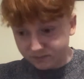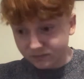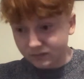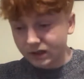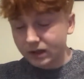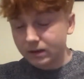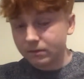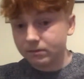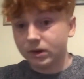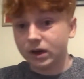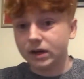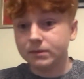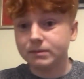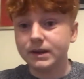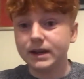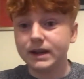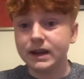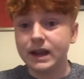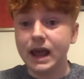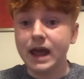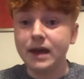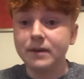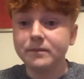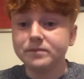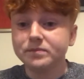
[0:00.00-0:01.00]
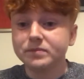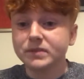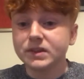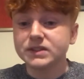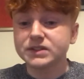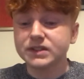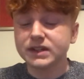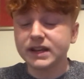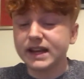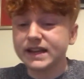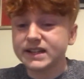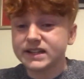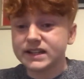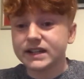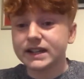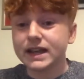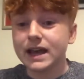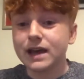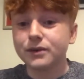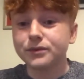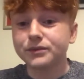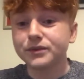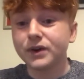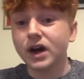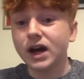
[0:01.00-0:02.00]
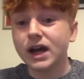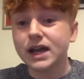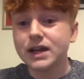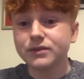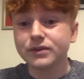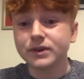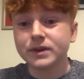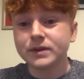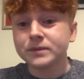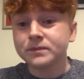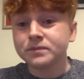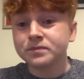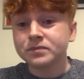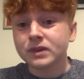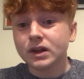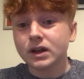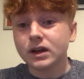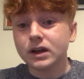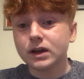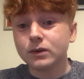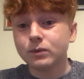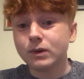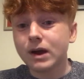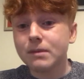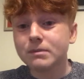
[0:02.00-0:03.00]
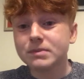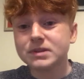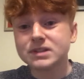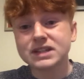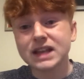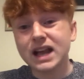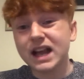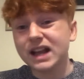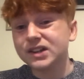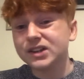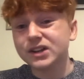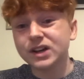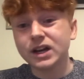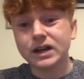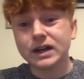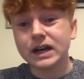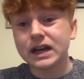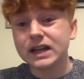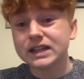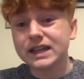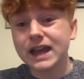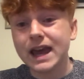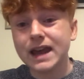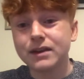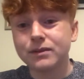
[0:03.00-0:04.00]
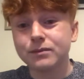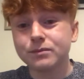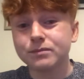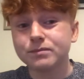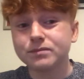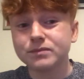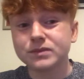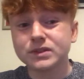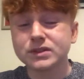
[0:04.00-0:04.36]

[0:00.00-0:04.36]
Pardon me there. So yeah, he's gonna get a 5. Wan-Bissaka again.